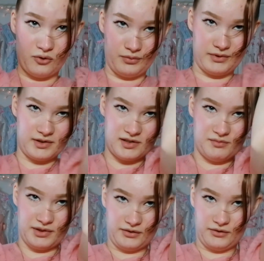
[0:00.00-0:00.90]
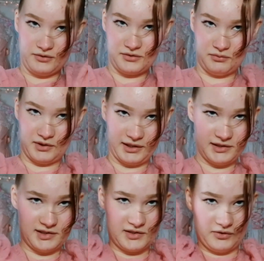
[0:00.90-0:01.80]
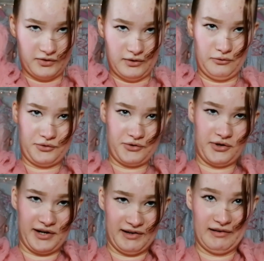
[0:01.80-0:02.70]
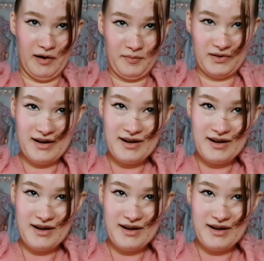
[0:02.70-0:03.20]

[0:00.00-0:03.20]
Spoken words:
obviously, because what else is gonna hold your hair up?